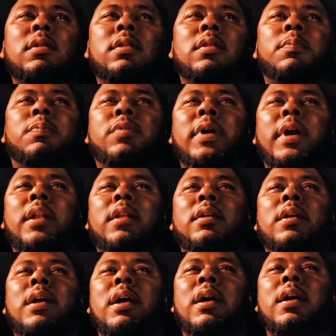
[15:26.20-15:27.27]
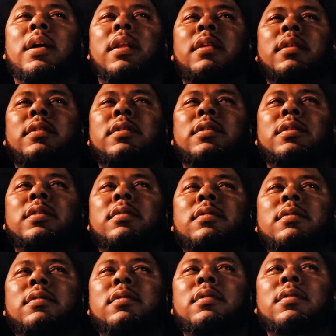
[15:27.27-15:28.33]
Get to praying to God. And
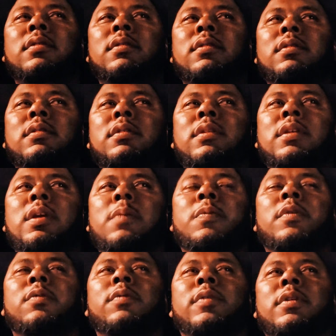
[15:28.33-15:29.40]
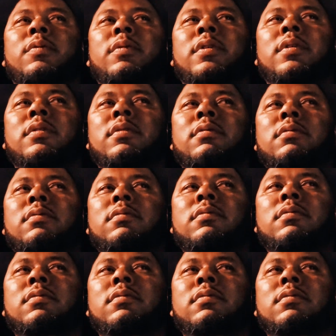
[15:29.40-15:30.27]
just keeping it real with Him.